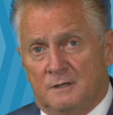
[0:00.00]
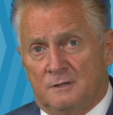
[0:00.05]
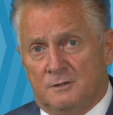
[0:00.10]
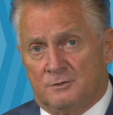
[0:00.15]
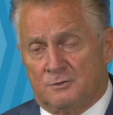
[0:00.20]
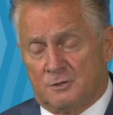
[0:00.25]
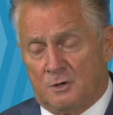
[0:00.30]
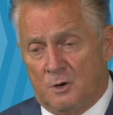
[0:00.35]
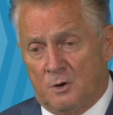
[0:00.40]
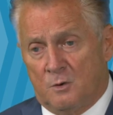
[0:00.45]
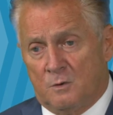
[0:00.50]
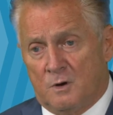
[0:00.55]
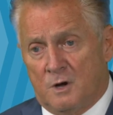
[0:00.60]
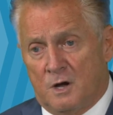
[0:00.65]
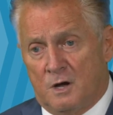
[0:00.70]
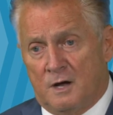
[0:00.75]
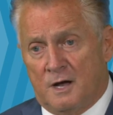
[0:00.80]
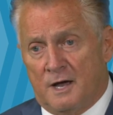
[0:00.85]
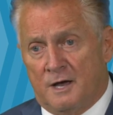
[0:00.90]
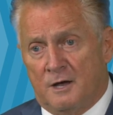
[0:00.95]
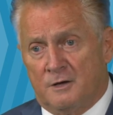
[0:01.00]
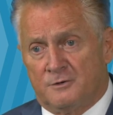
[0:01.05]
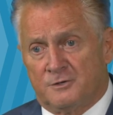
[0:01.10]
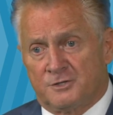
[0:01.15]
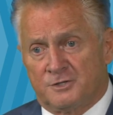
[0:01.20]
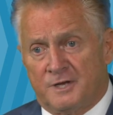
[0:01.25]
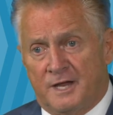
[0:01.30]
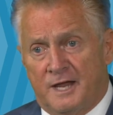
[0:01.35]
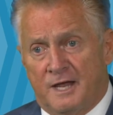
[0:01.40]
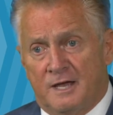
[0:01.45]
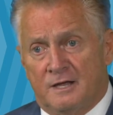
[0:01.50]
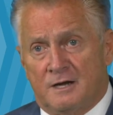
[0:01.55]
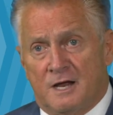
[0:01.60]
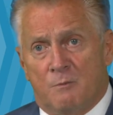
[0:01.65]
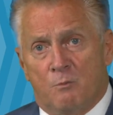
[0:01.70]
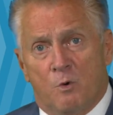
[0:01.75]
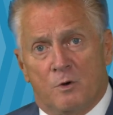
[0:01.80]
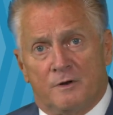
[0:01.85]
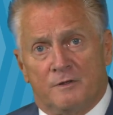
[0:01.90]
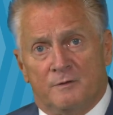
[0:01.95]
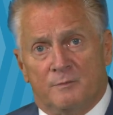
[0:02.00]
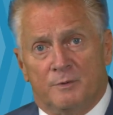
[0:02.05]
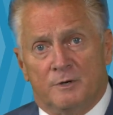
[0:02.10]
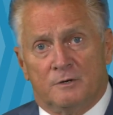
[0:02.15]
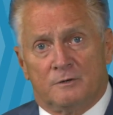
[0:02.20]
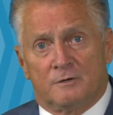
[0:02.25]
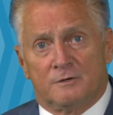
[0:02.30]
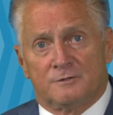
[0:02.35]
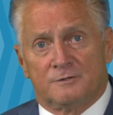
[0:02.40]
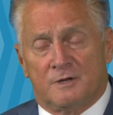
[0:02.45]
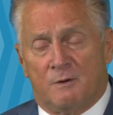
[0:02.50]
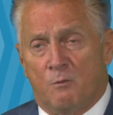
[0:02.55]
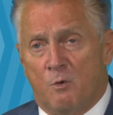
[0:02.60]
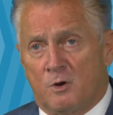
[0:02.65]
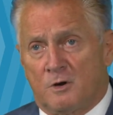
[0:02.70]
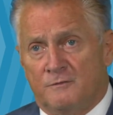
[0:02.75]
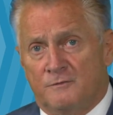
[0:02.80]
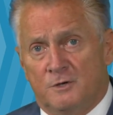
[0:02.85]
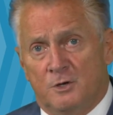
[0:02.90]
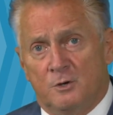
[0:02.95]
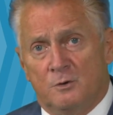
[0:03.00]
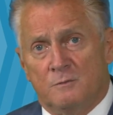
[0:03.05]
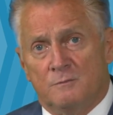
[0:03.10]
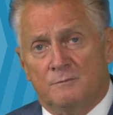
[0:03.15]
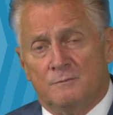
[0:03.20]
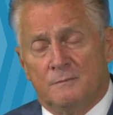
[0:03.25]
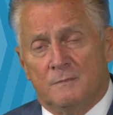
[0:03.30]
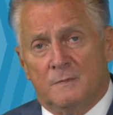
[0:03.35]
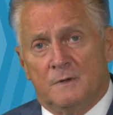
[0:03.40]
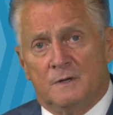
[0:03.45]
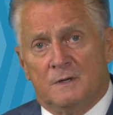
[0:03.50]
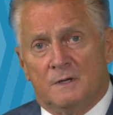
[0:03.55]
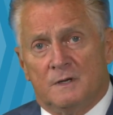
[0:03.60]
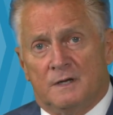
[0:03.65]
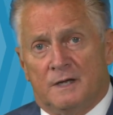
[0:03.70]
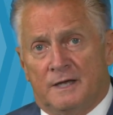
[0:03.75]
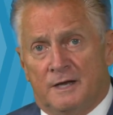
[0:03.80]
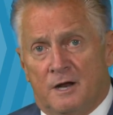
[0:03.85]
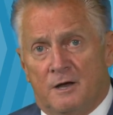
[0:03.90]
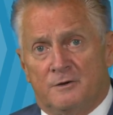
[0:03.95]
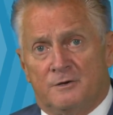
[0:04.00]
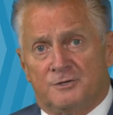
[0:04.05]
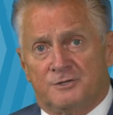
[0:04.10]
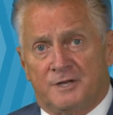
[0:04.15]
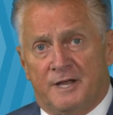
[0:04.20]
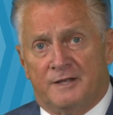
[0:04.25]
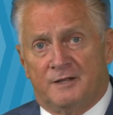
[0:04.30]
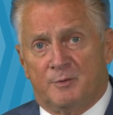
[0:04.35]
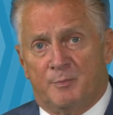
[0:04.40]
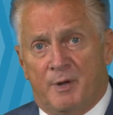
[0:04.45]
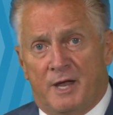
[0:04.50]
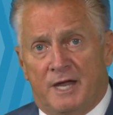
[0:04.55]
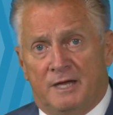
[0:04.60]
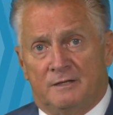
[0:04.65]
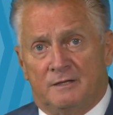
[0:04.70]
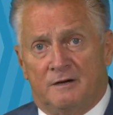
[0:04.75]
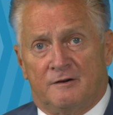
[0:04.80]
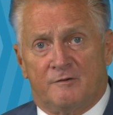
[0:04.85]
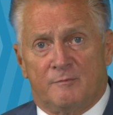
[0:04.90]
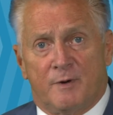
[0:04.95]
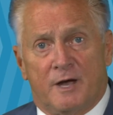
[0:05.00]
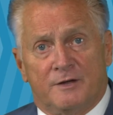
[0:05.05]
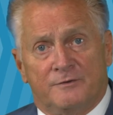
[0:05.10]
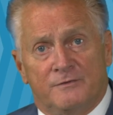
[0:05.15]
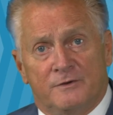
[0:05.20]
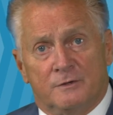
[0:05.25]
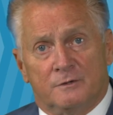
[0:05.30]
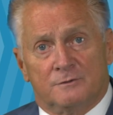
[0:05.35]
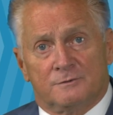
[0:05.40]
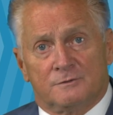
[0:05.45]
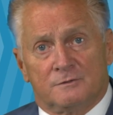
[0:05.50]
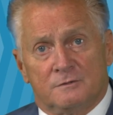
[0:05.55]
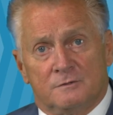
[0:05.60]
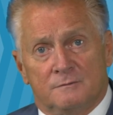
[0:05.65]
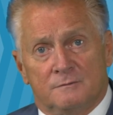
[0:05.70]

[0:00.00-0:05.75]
So I understand, I'm one of the builders, I'm one of you, and I understand the pain that everybody feels.